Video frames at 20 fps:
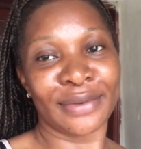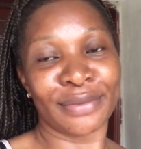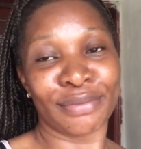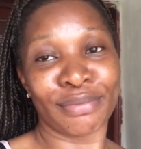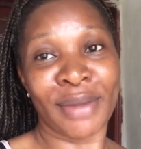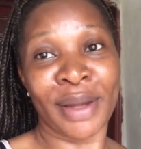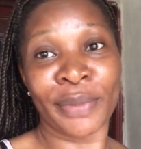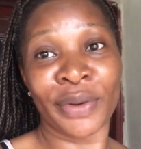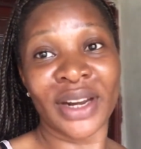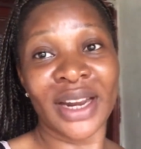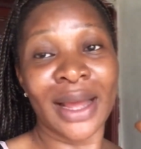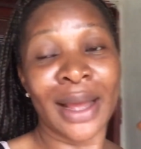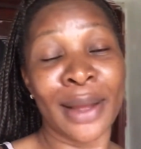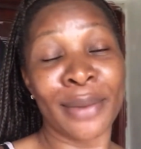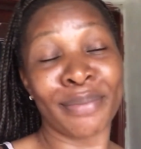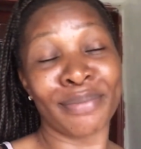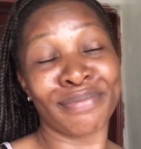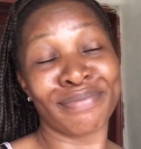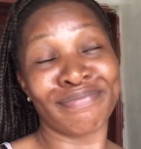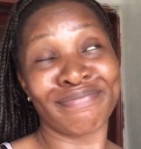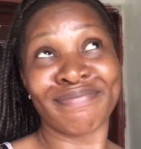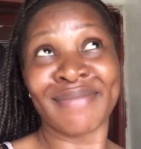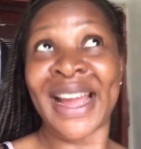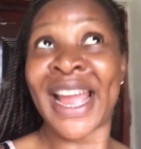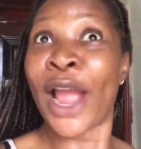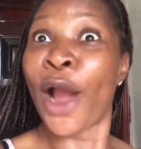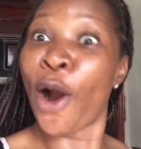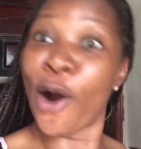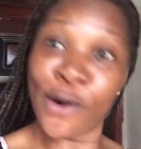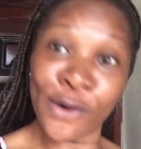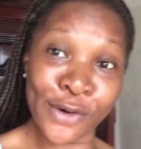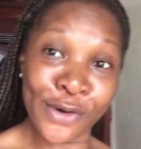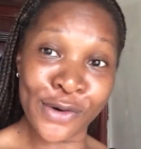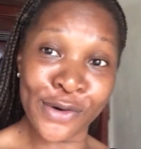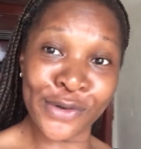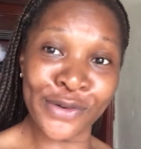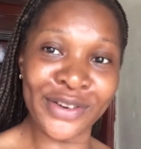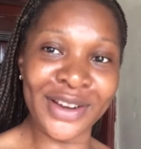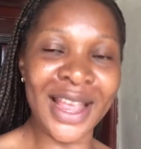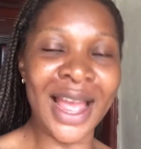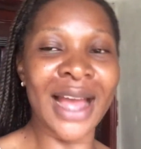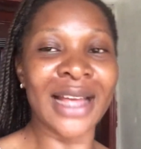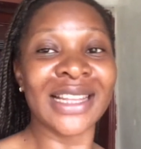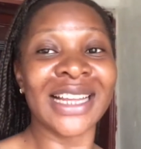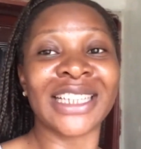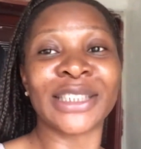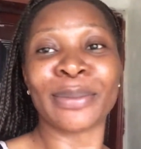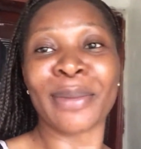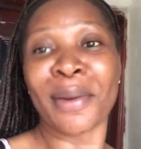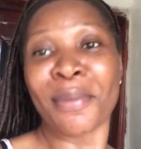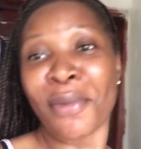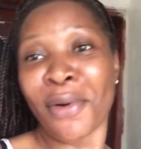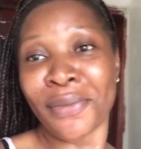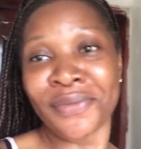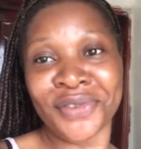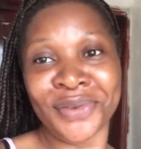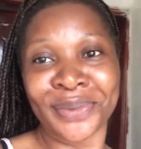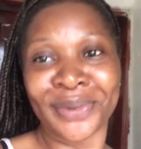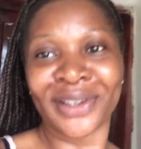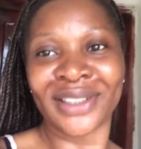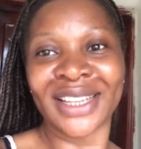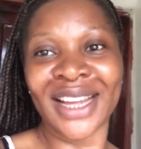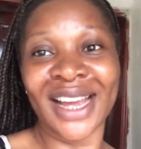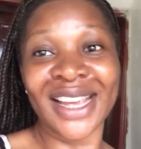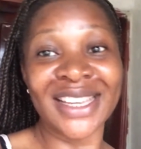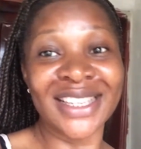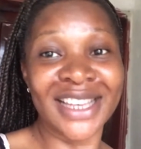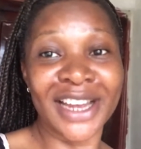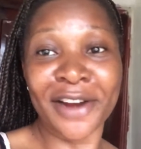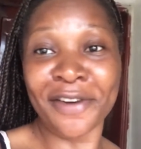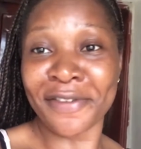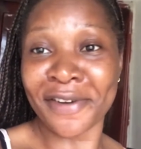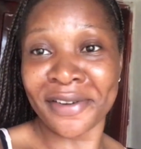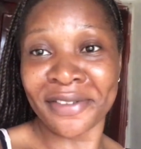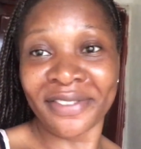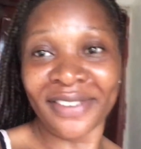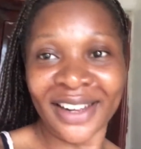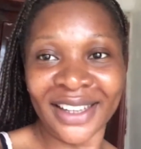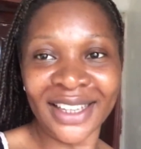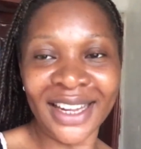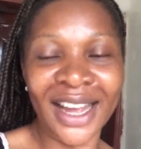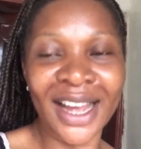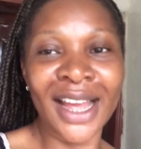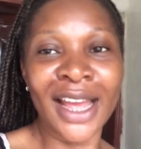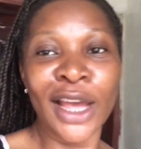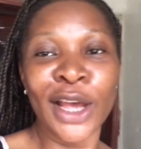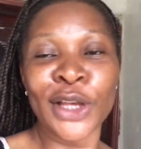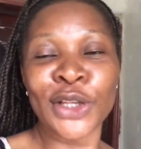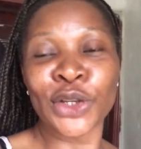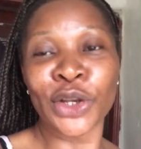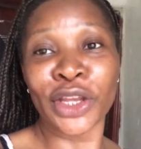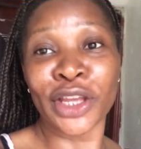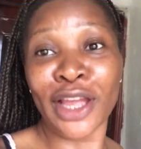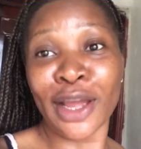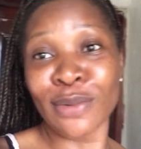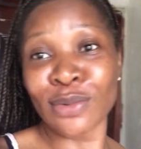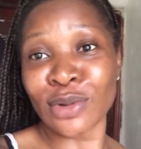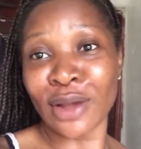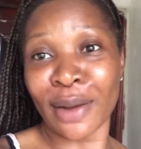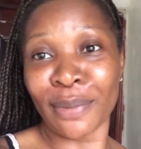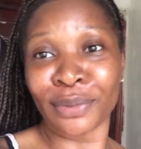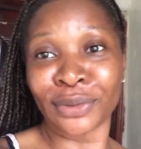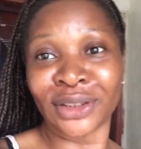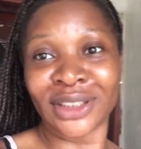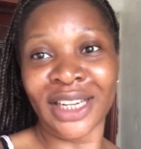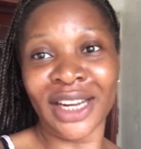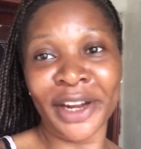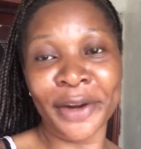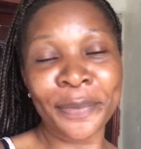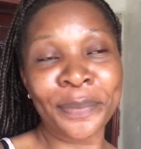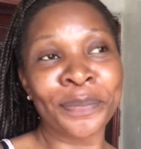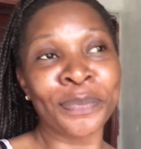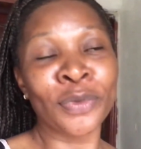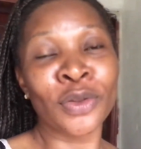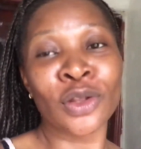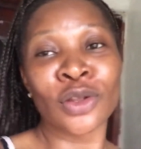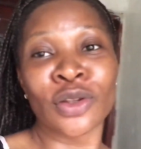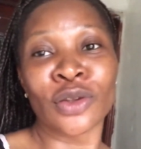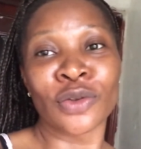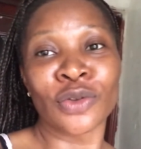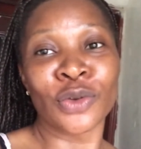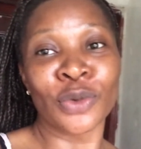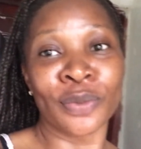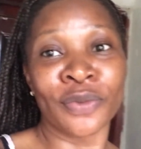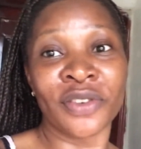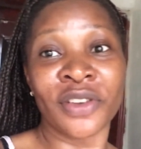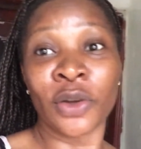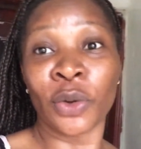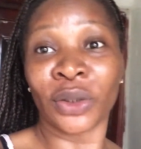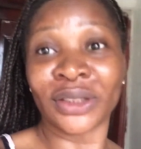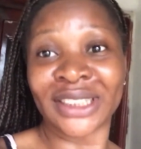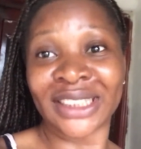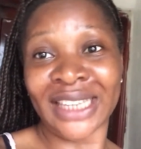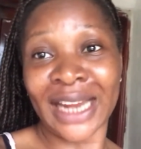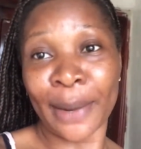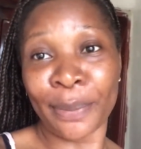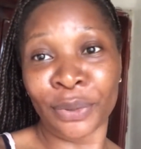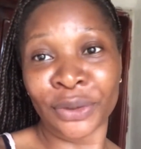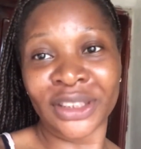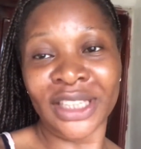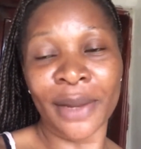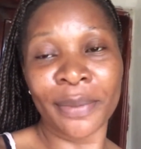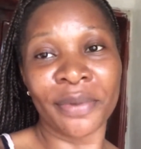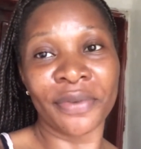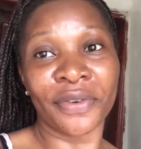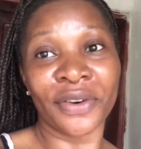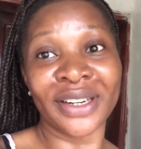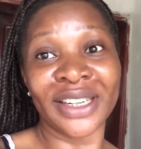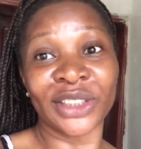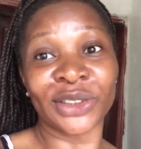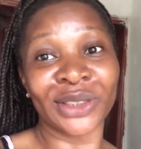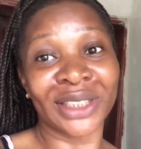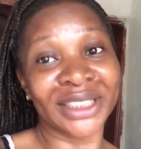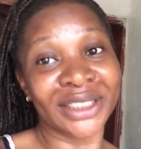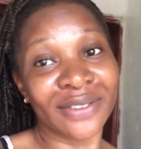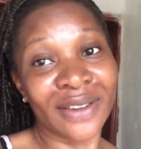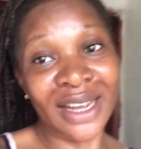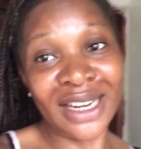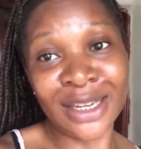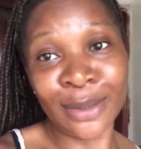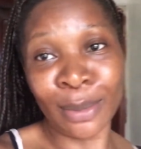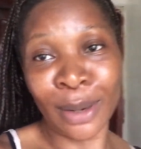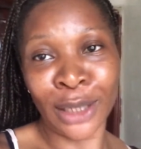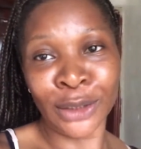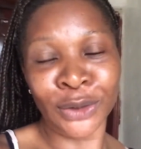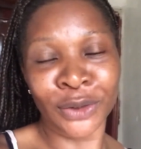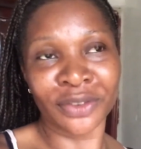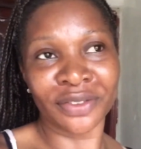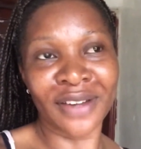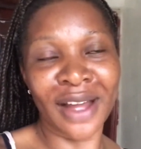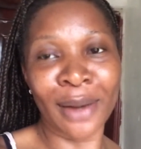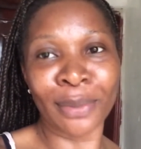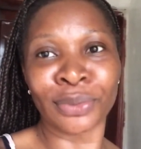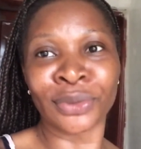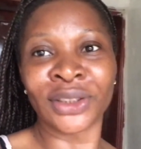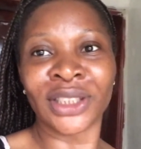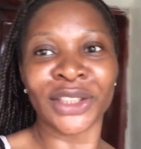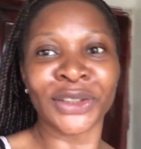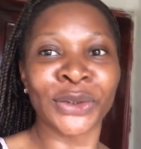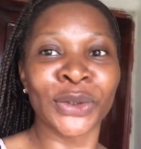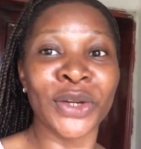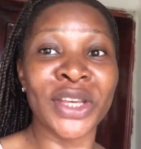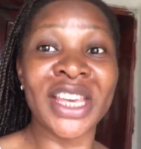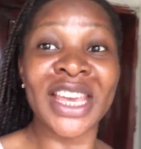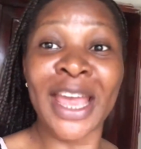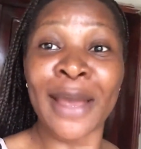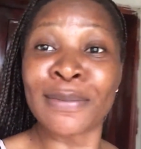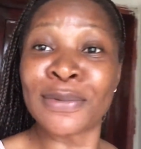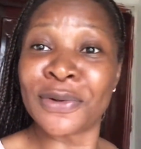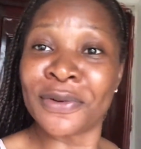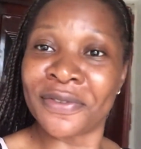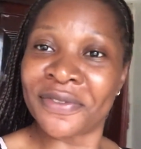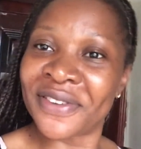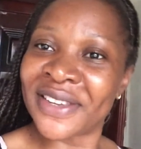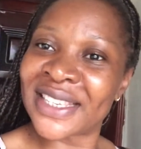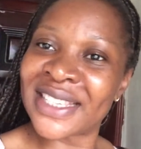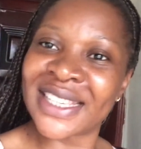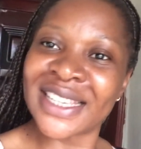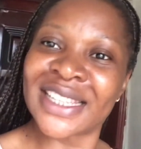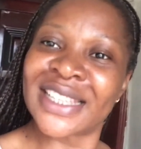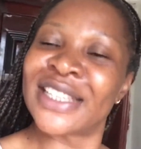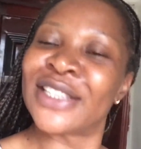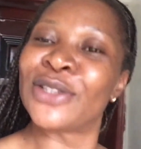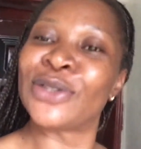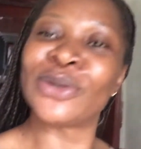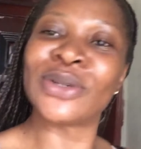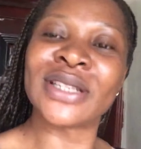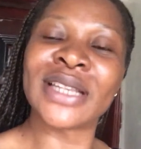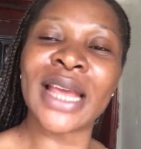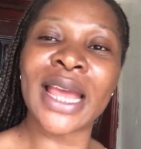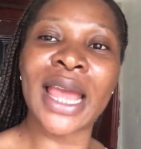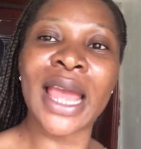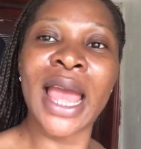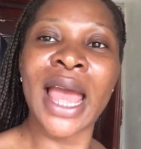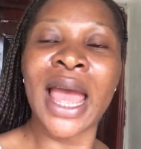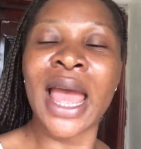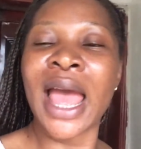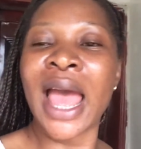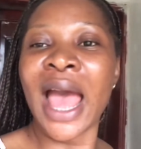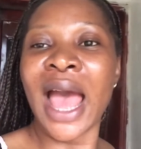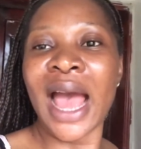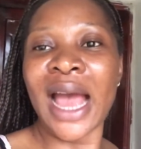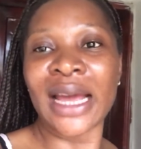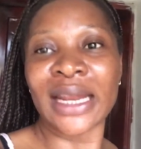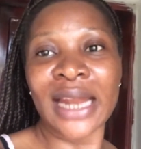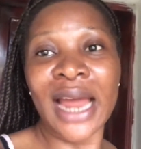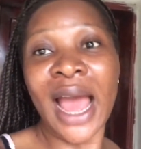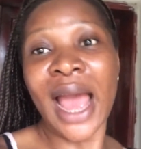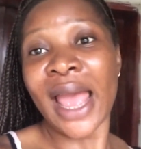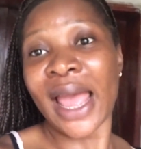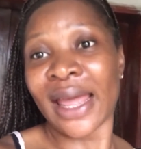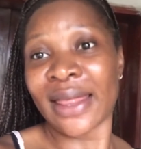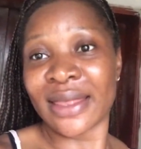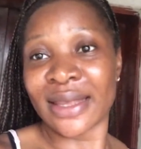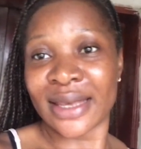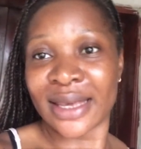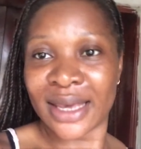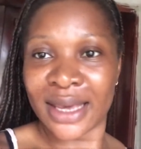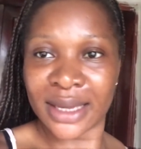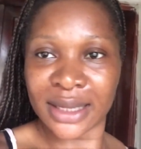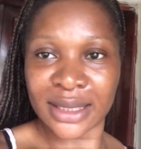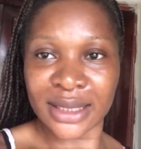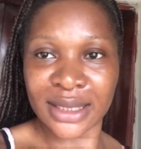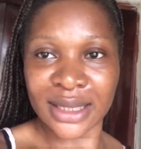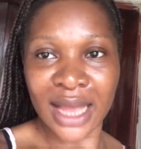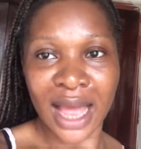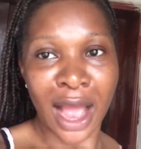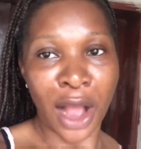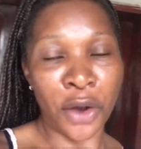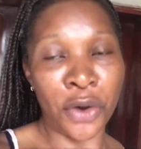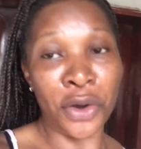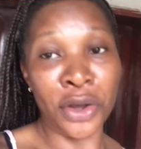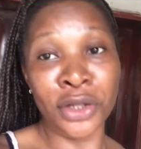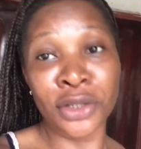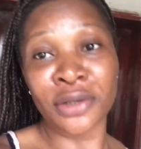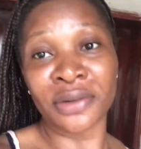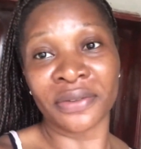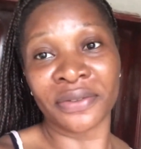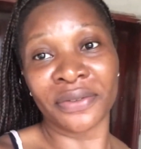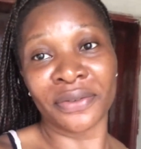my brother, my uncle. Yeah, that's my mom's brother. He's a reverend father. So he came to Abuja. He was in Abuja before they transferred him out of Abuja. So he came to visit today, and I and the kids are going to